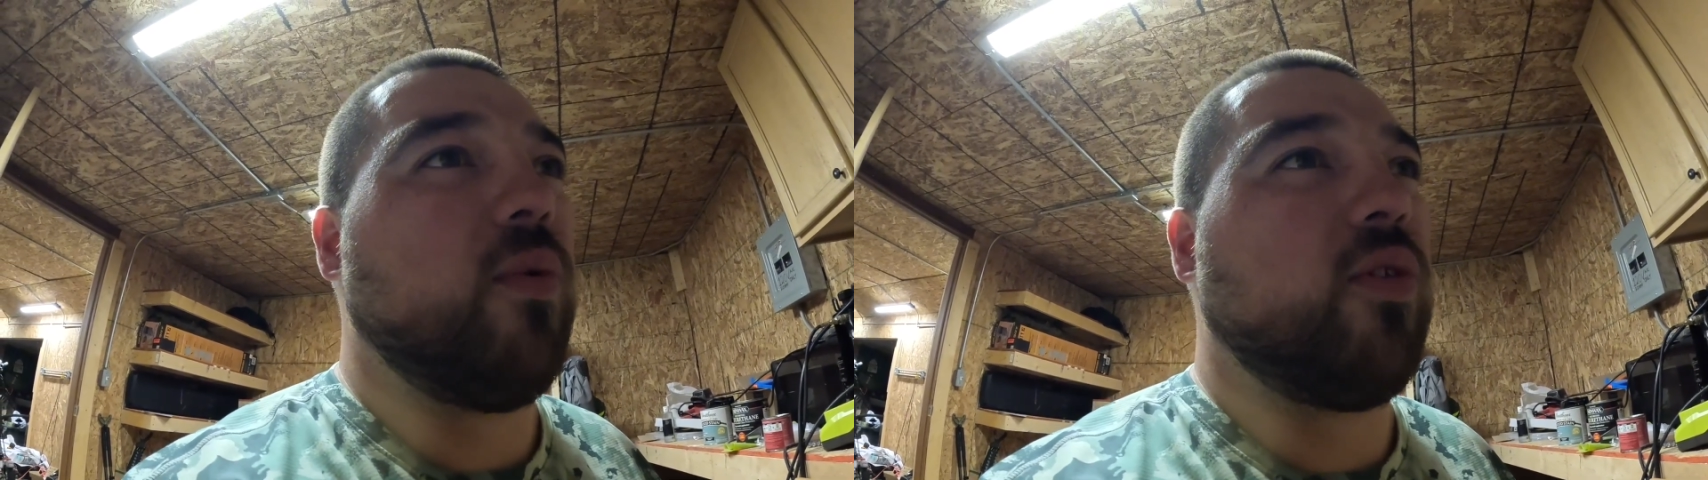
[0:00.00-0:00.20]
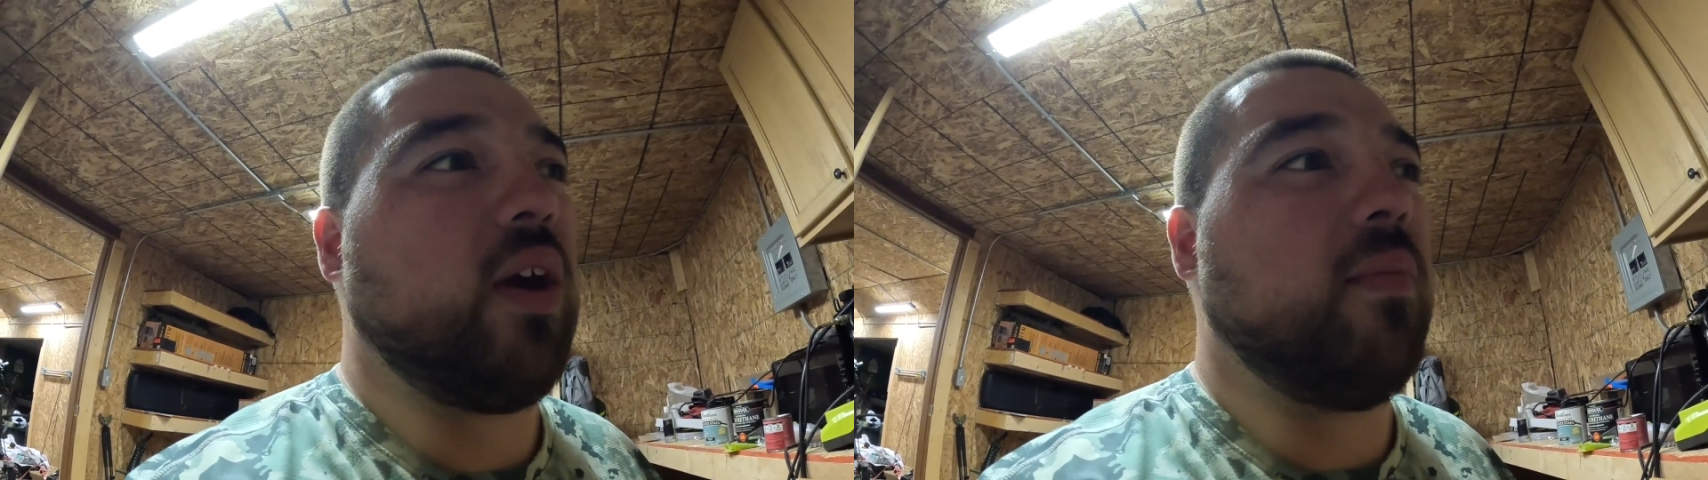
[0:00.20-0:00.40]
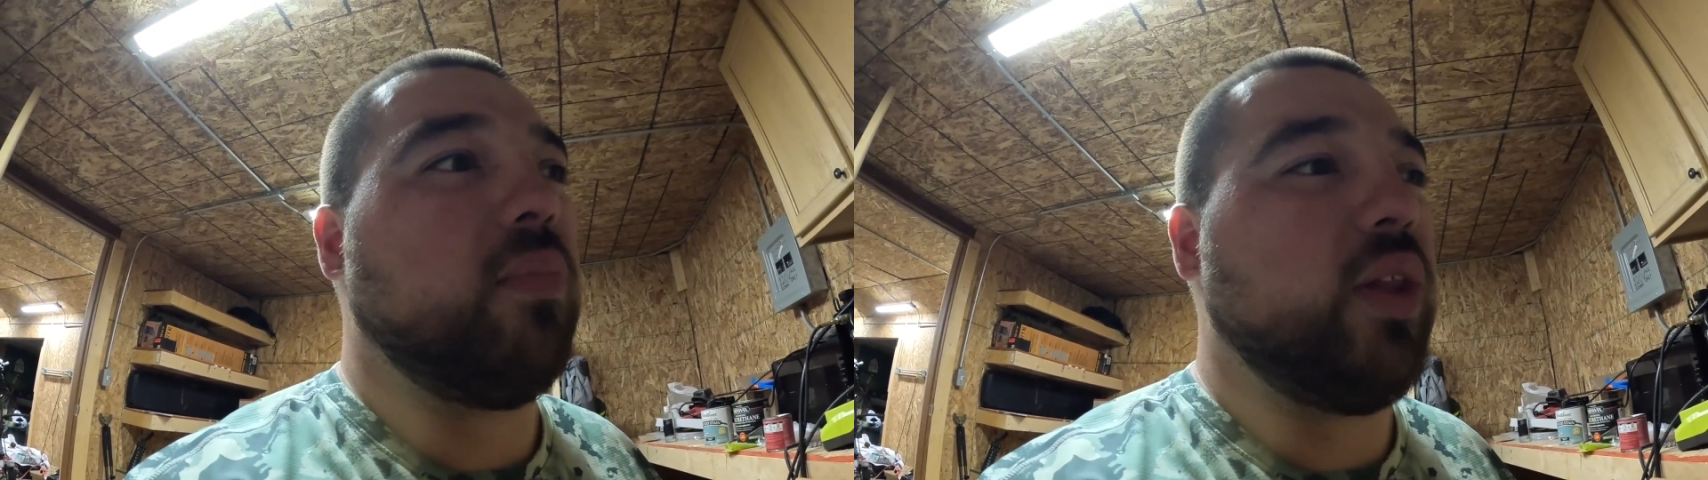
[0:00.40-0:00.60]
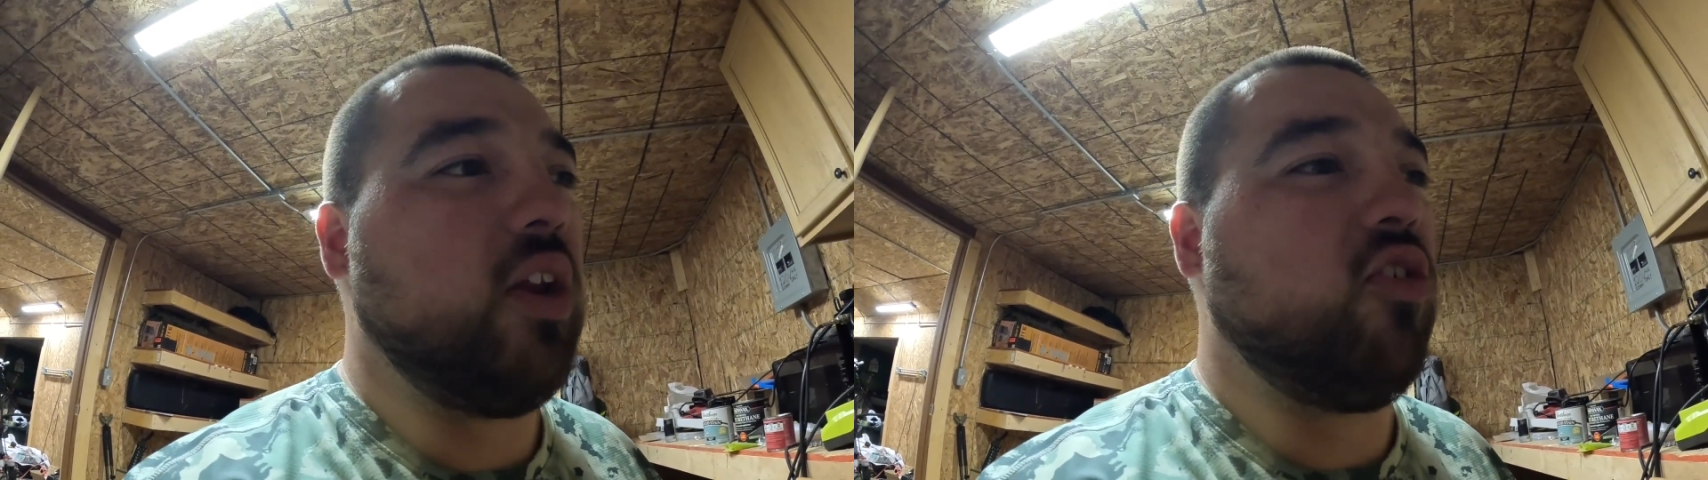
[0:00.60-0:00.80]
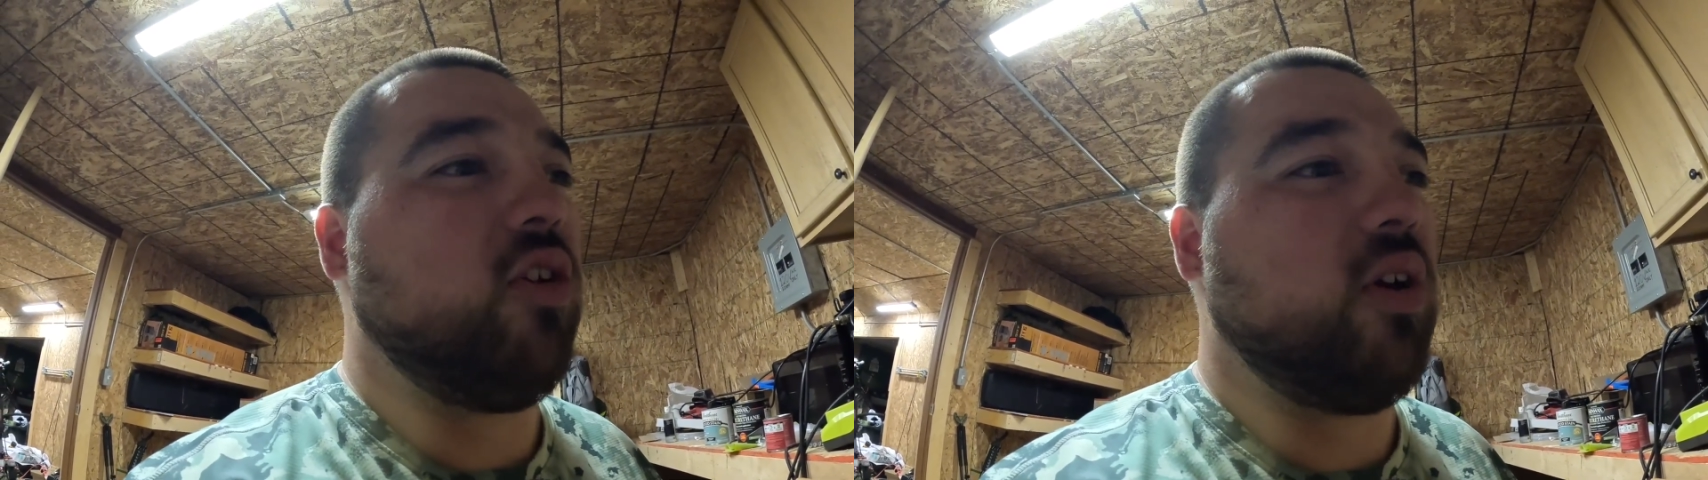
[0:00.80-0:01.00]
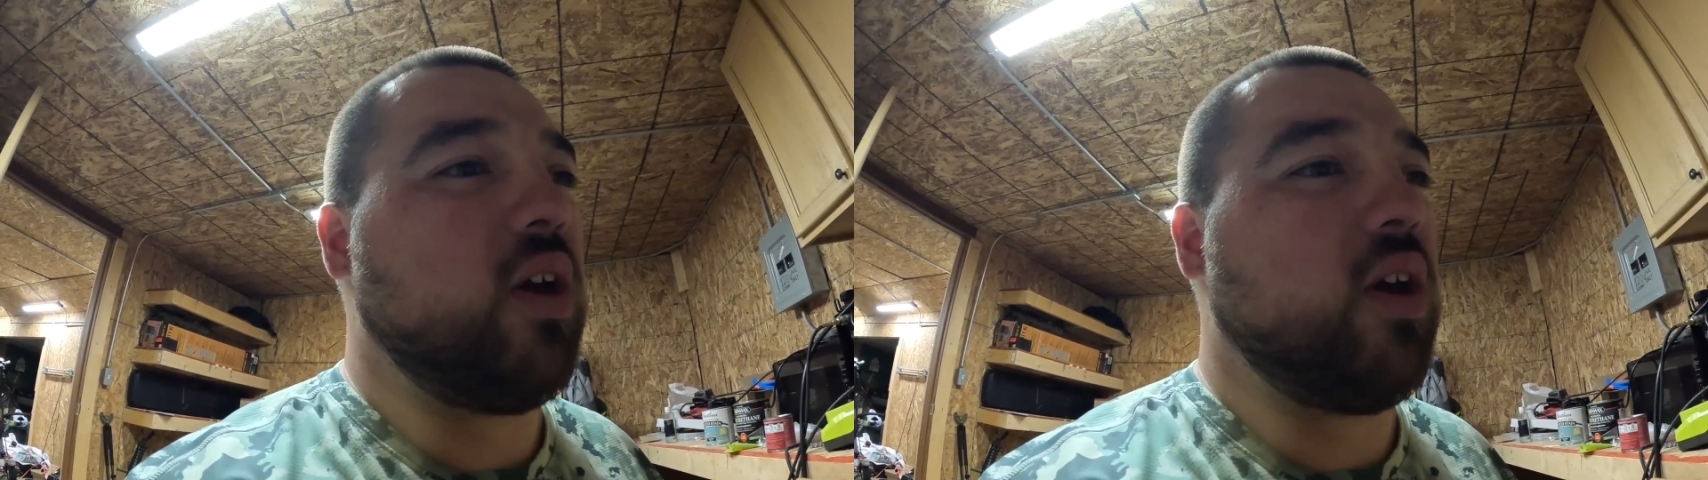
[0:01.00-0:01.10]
like a bleached